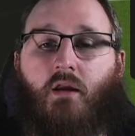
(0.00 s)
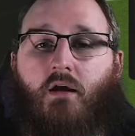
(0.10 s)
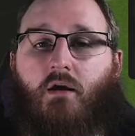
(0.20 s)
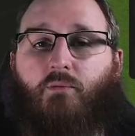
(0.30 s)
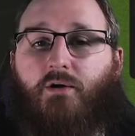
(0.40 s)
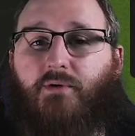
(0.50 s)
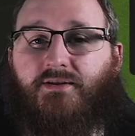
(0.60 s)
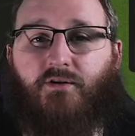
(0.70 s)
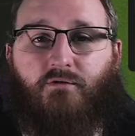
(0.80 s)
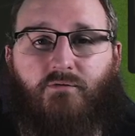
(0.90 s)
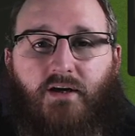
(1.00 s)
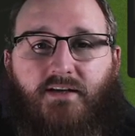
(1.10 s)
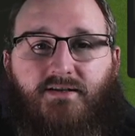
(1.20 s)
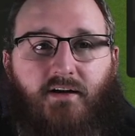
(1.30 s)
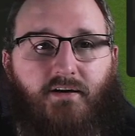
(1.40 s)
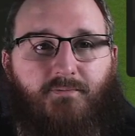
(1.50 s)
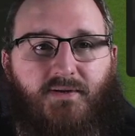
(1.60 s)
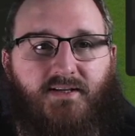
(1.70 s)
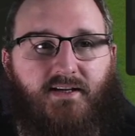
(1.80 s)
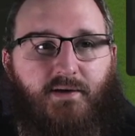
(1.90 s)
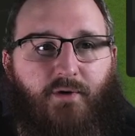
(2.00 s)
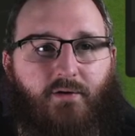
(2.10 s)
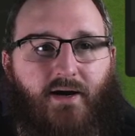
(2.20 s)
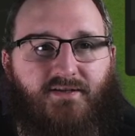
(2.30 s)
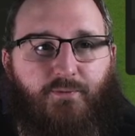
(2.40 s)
Well, it's not really started particularly well, has it?